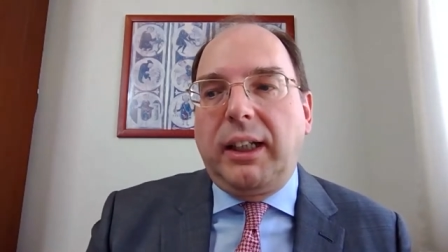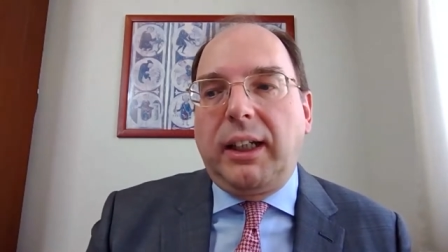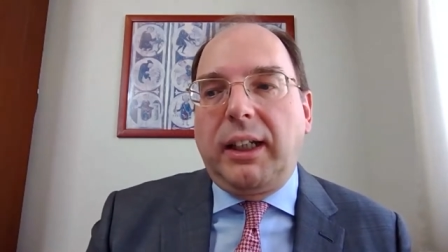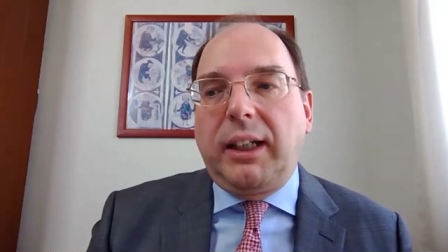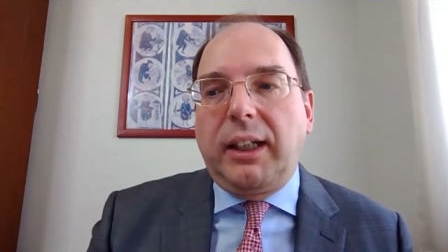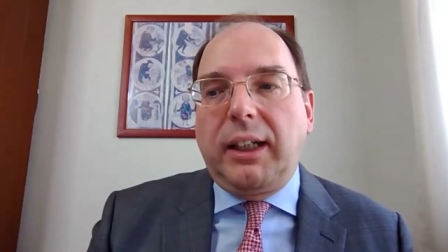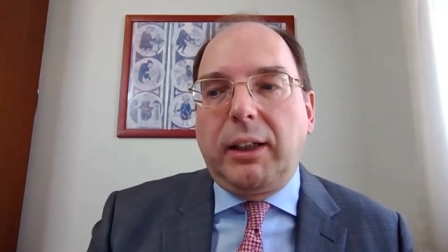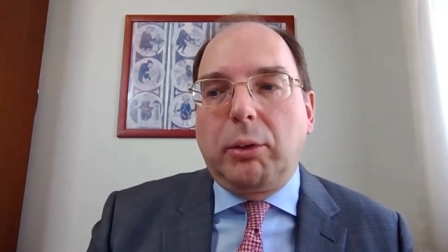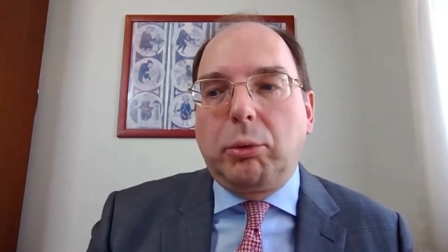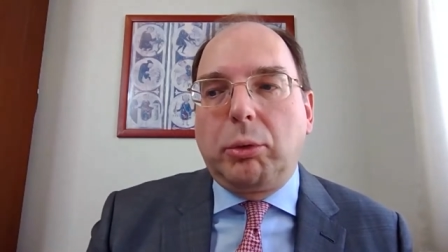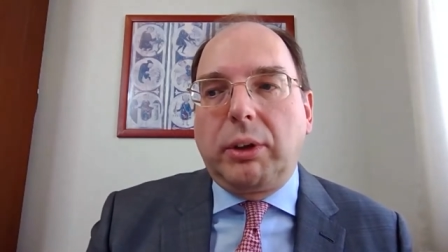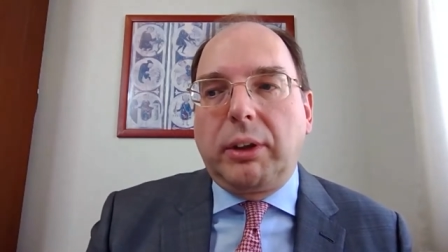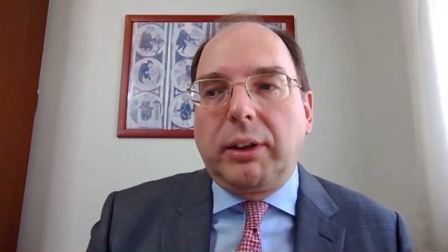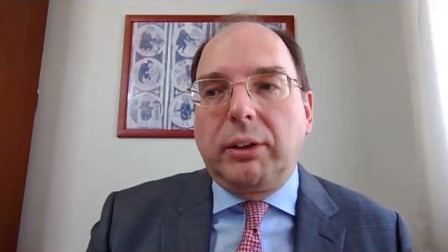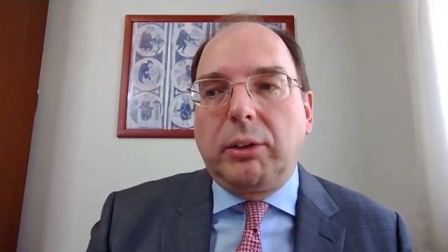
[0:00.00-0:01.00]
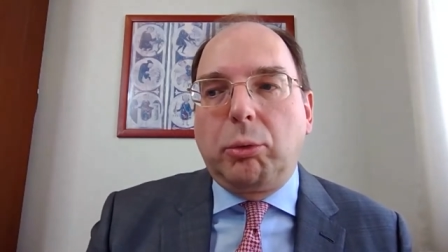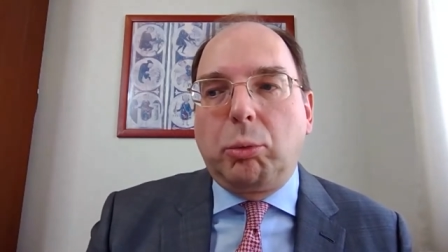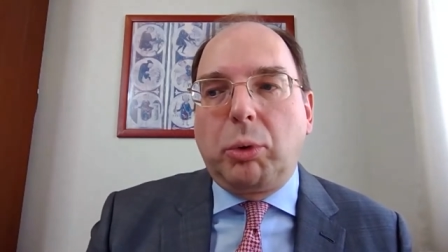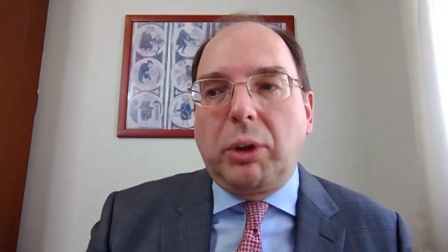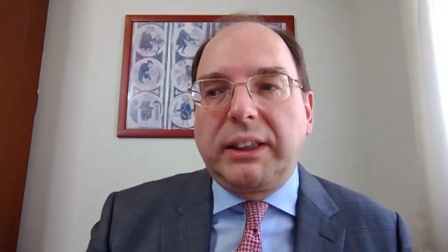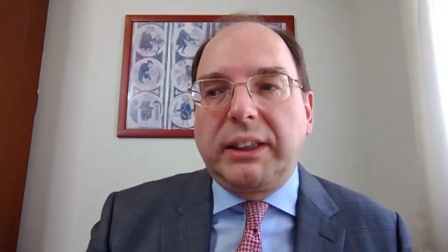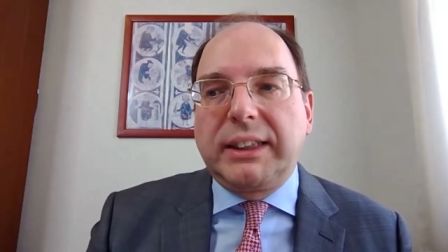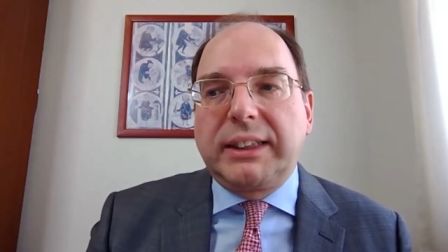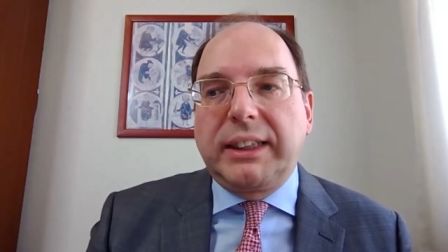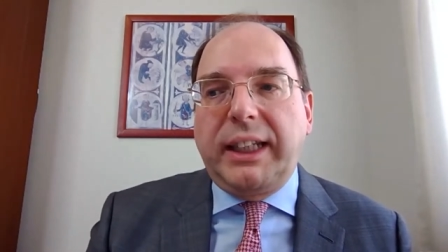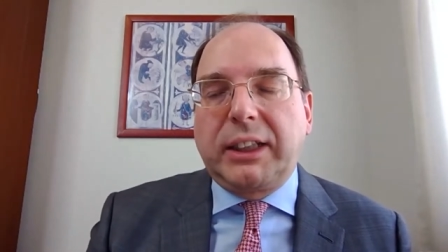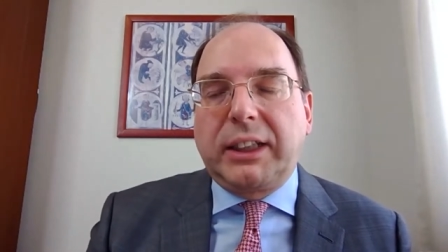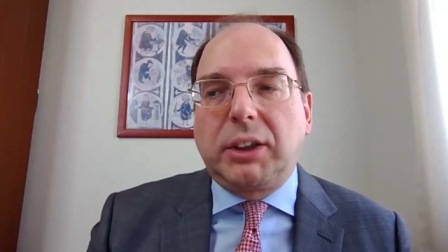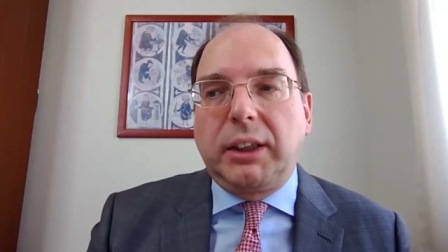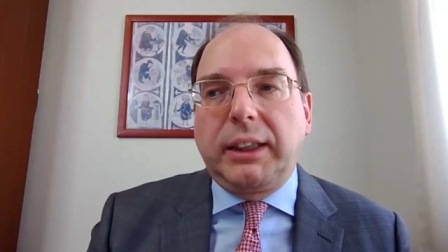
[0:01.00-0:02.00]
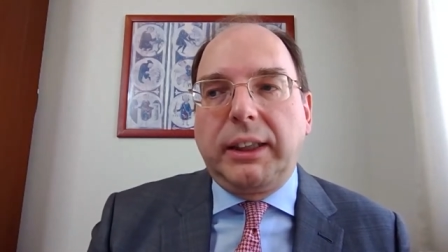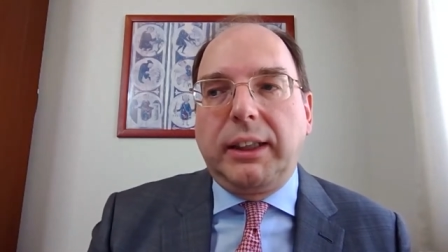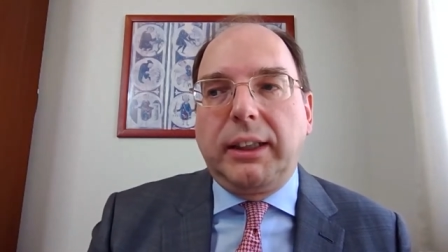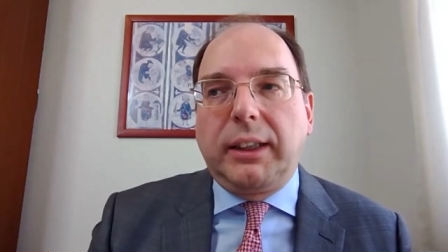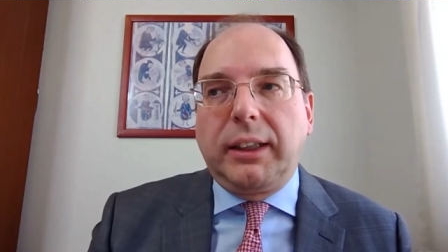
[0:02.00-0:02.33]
and what is actually